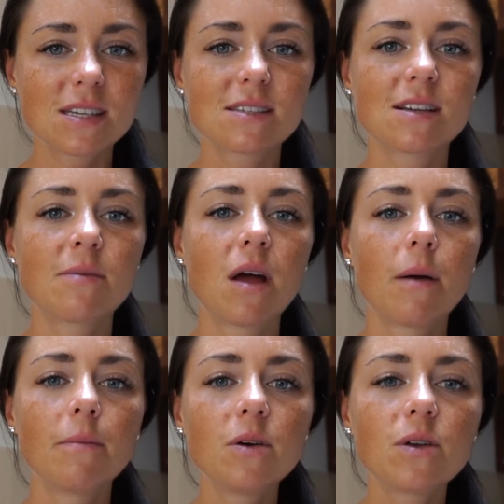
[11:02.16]
system,
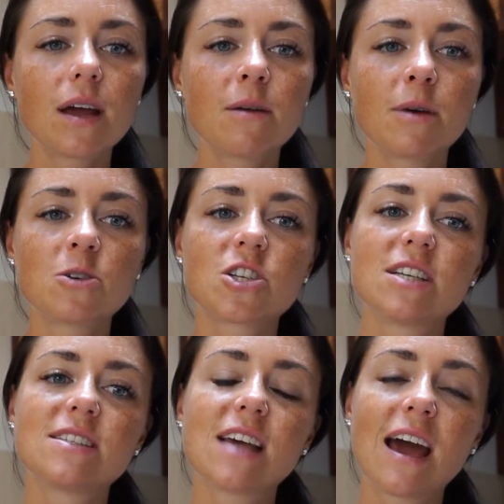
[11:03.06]
mood and
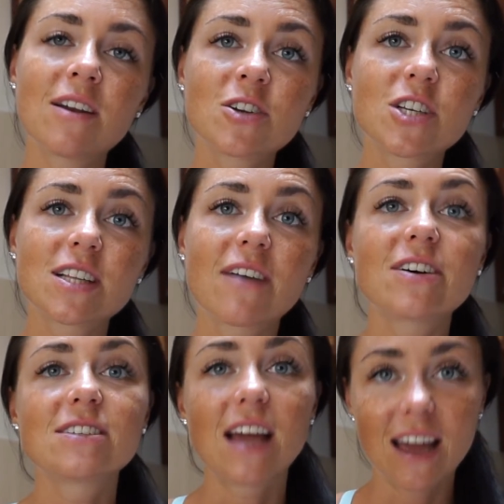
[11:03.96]
emotions, energy
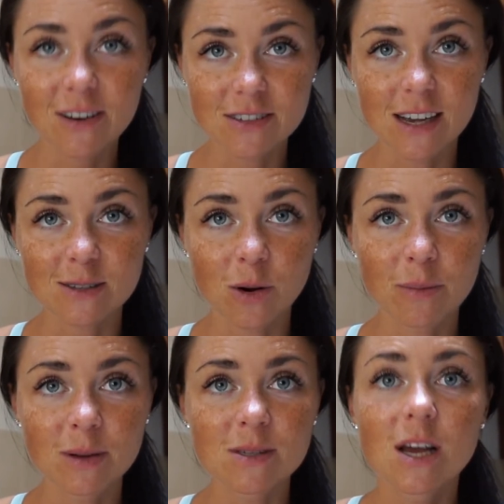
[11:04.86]
levels, and your sex
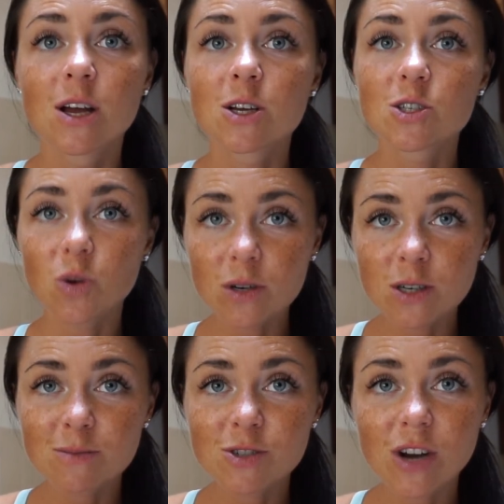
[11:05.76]
hormones.
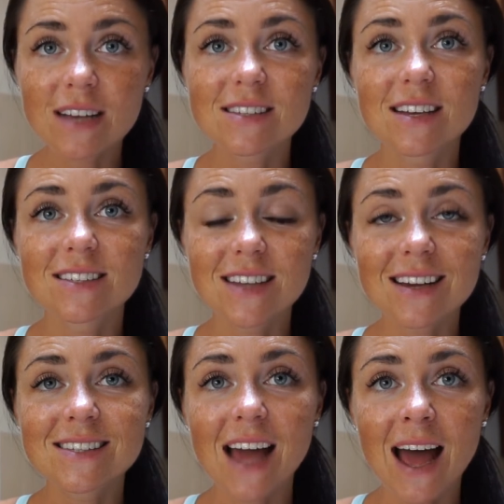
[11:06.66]
Short-term stress
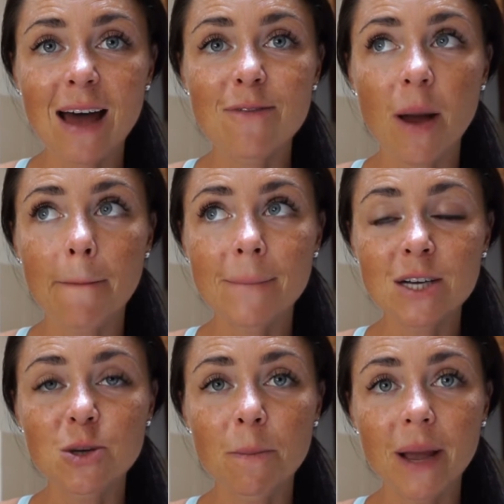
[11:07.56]
does have a
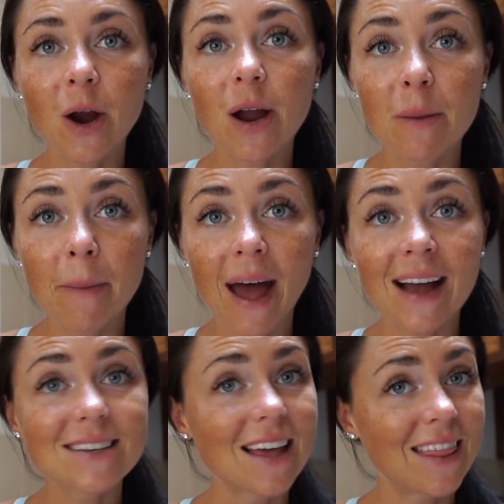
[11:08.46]
much bigger
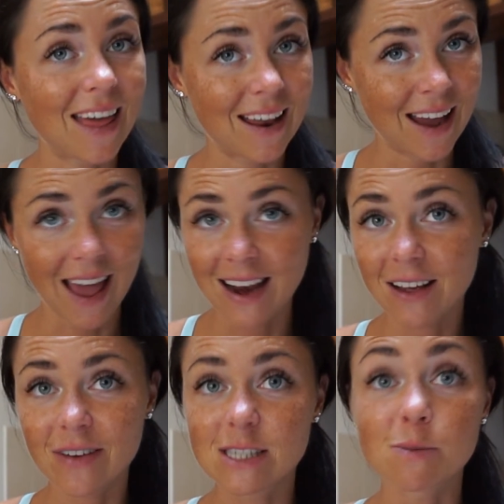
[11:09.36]
impact than
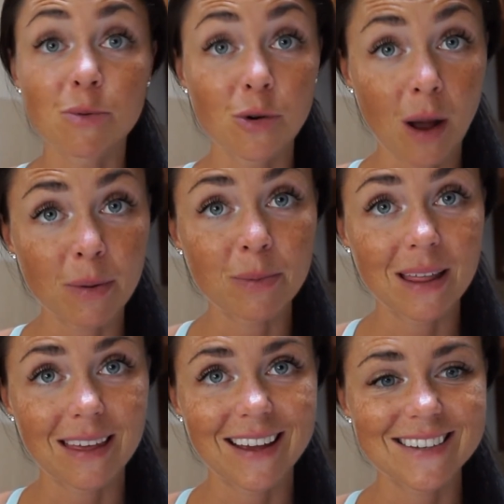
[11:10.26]
any of us probably
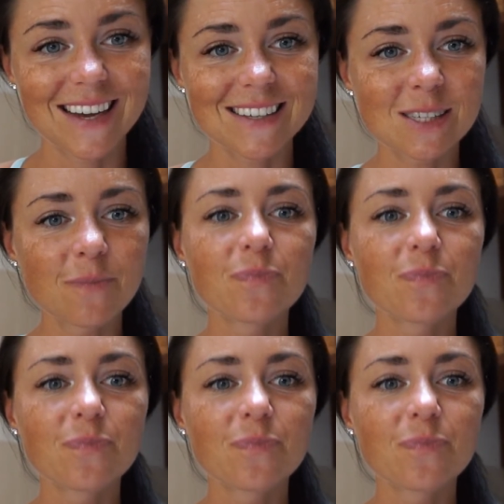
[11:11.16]
think it does.